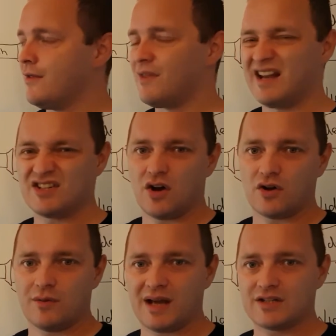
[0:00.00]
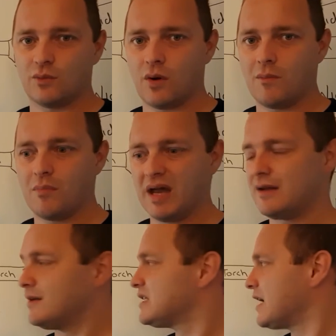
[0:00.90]
Then it's not going to matter one bit.
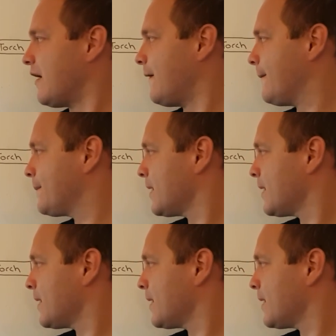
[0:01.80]
So,